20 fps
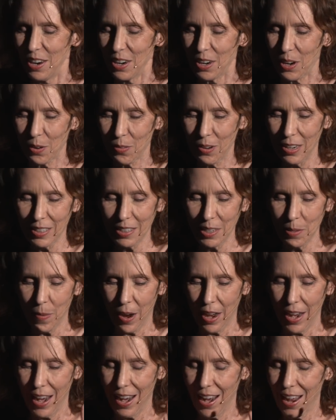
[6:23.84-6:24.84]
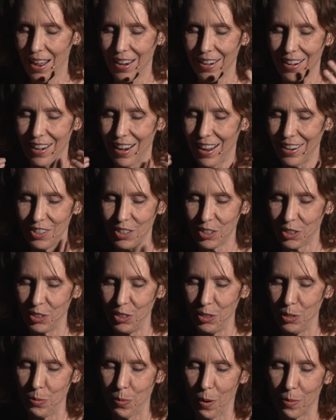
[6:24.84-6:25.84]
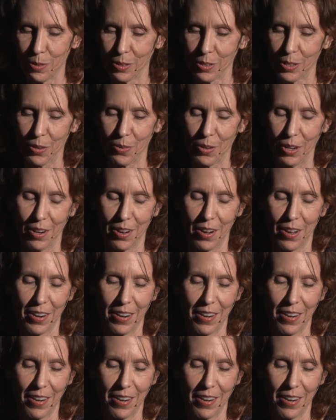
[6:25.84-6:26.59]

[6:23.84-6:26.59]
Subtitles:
caressing my hand, and I just knew what was going on,